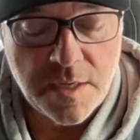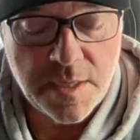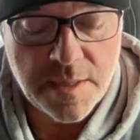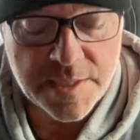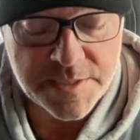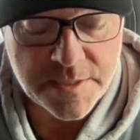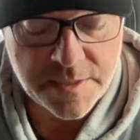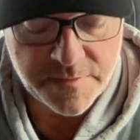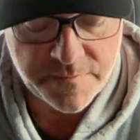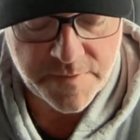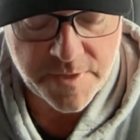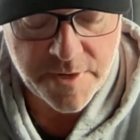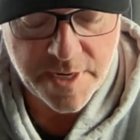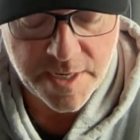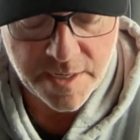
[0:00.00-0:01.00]
He listened
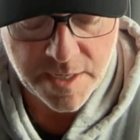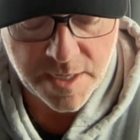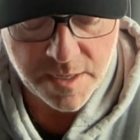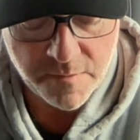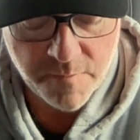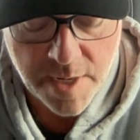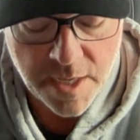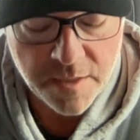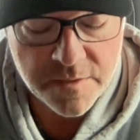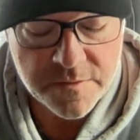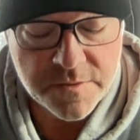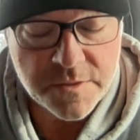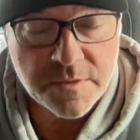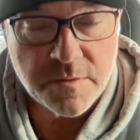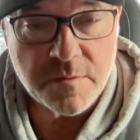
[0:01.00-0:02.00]
very
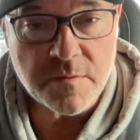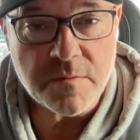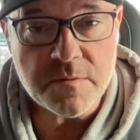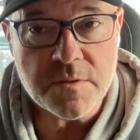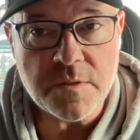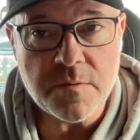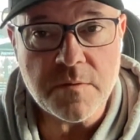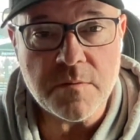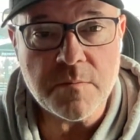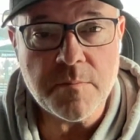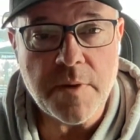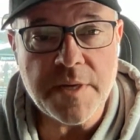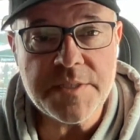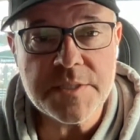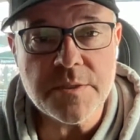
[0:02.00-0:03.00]
well to
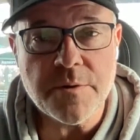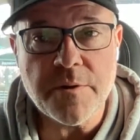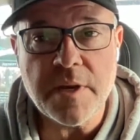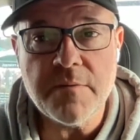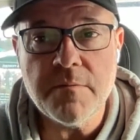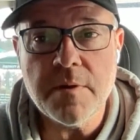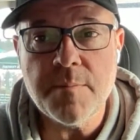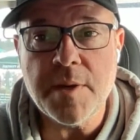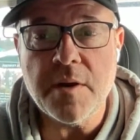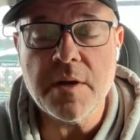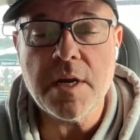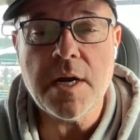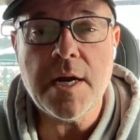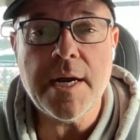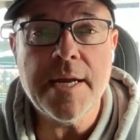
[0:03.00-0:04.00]
my story about
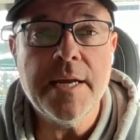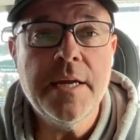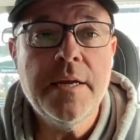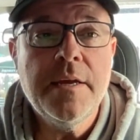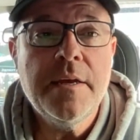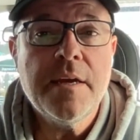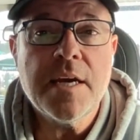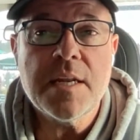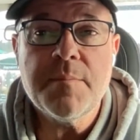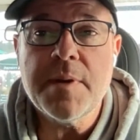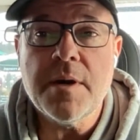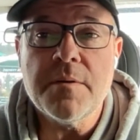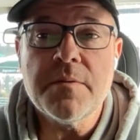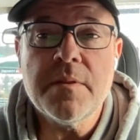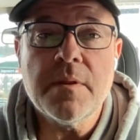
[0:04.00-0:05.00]
CHI and
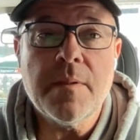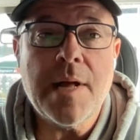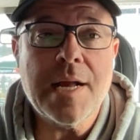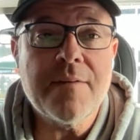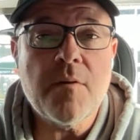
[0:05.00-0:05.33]
about the lack